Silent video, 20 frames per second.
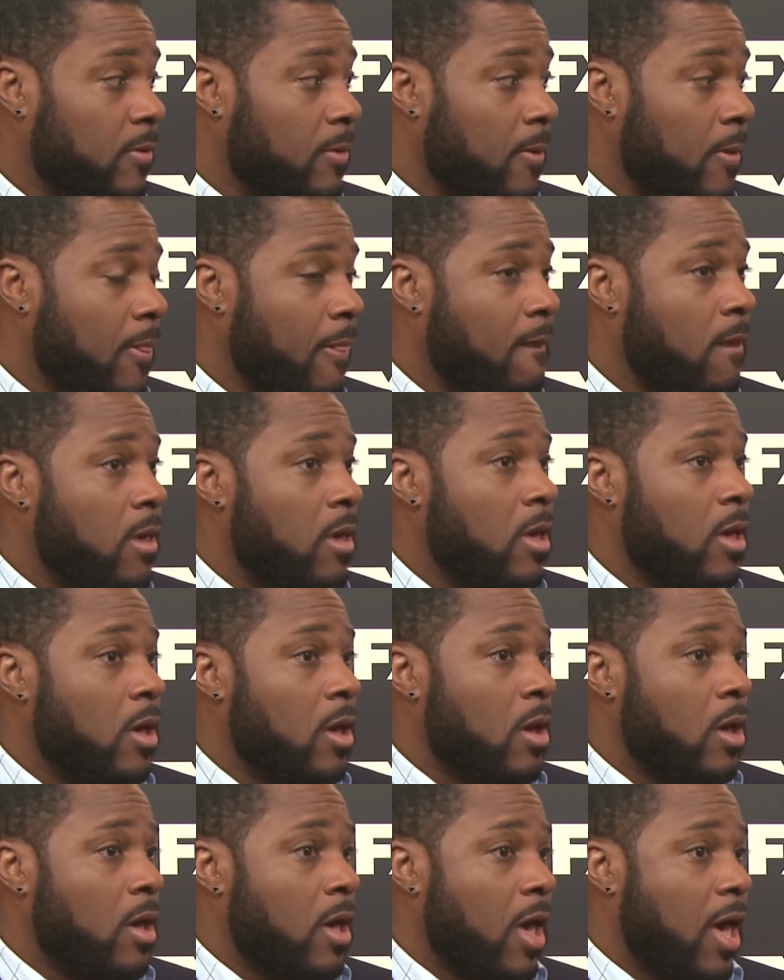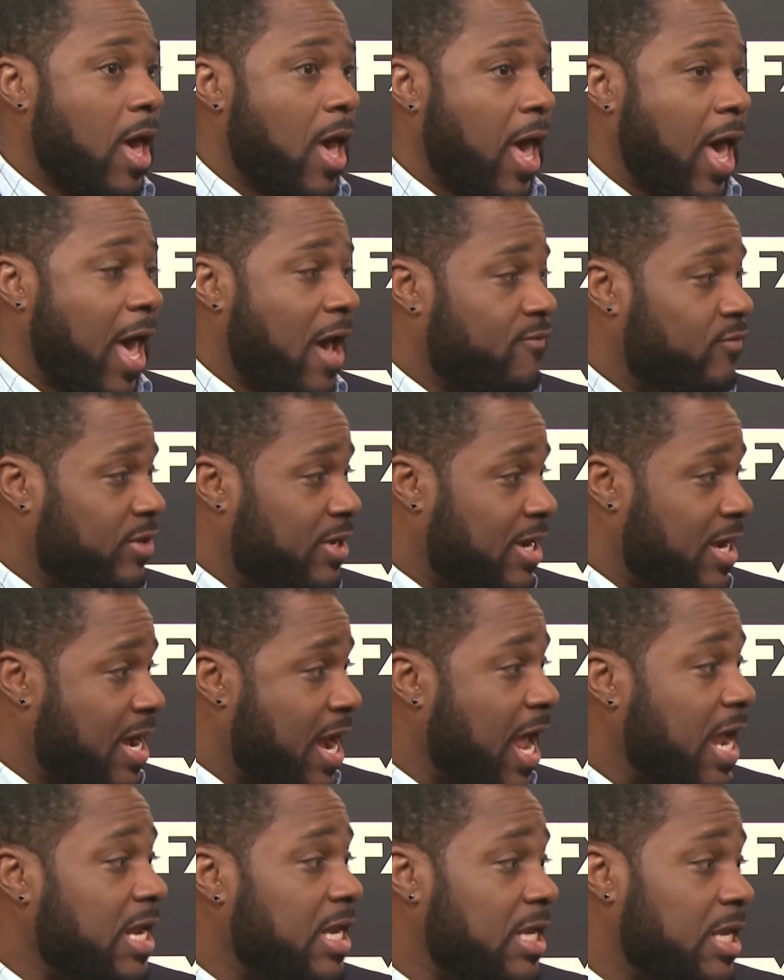An anonymous email sent to a
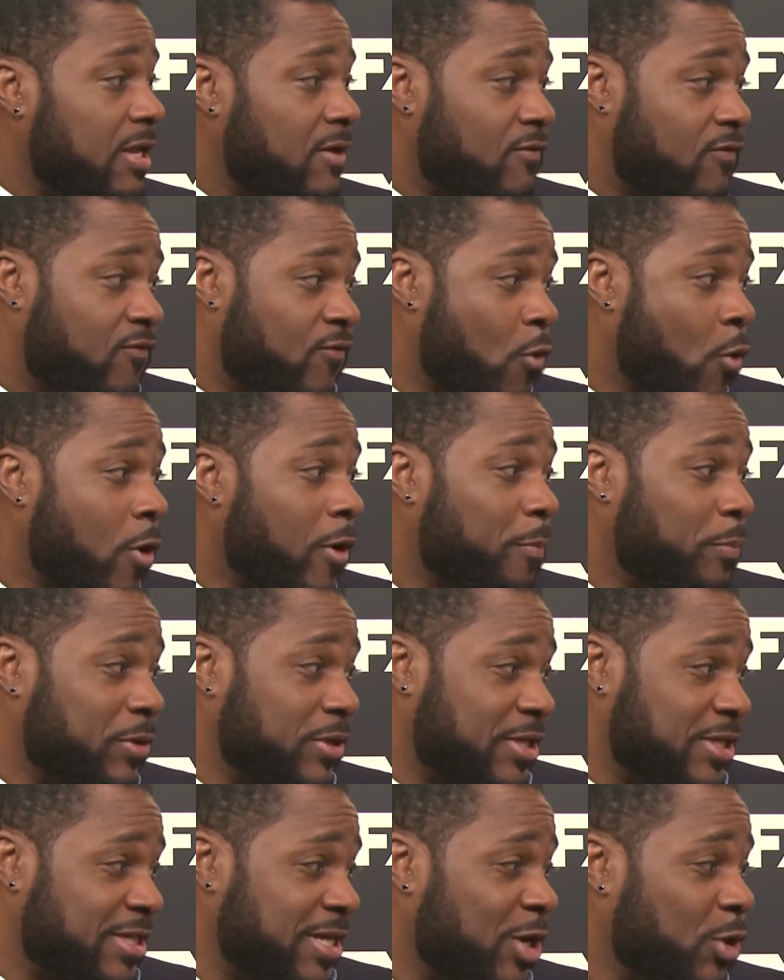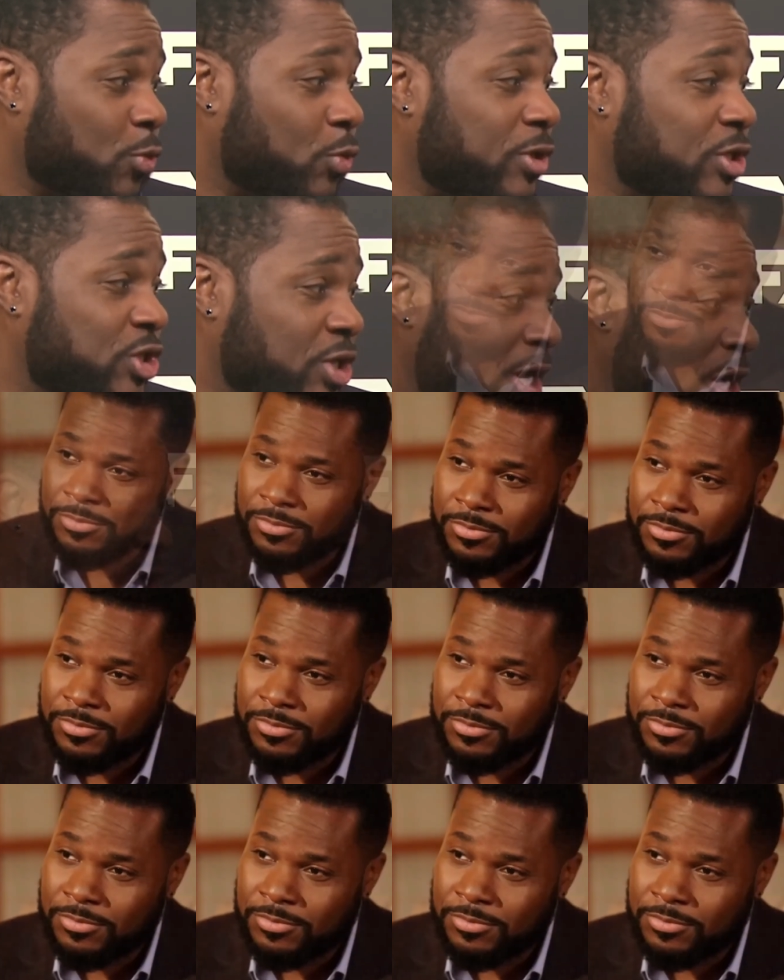major journalist just last week.